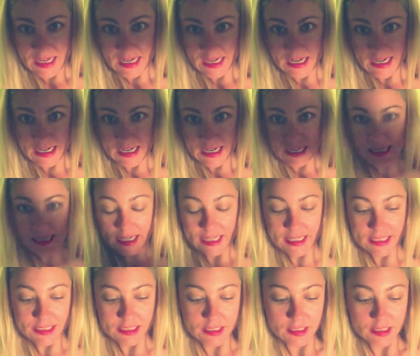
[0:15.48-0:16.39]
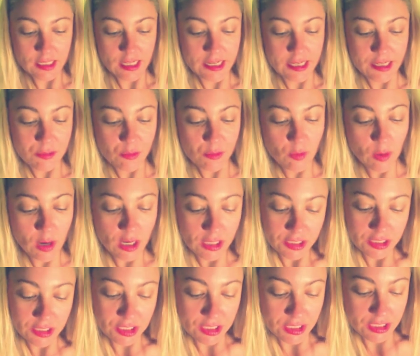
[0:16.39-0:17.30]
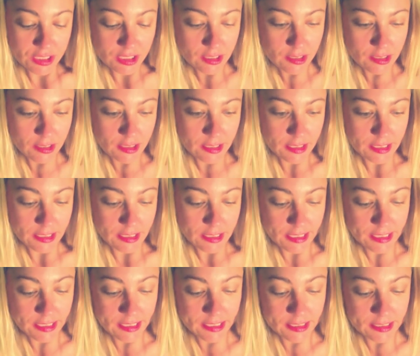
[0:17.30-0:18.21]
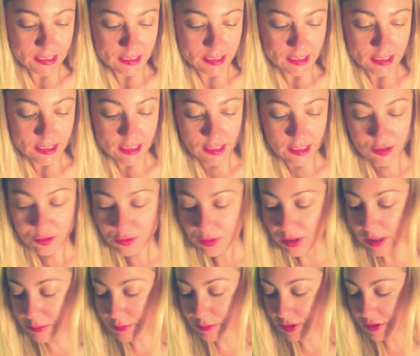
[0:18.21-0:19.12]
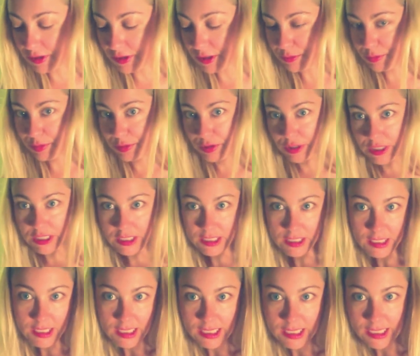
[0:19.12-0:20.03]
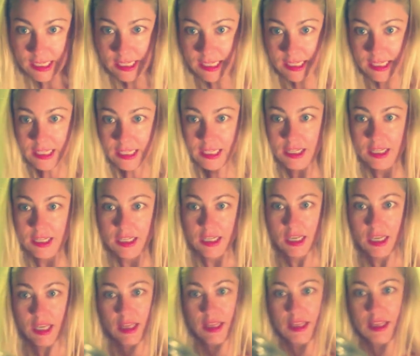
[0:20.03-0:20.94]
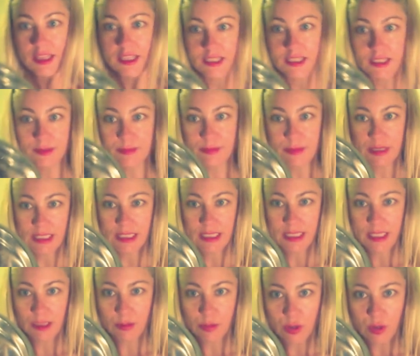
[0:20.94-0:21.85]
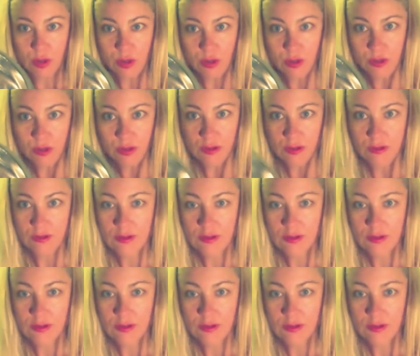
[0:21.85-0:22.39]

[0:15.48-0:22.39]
and I washed it, and now I'm going to put it in this mixing bowl.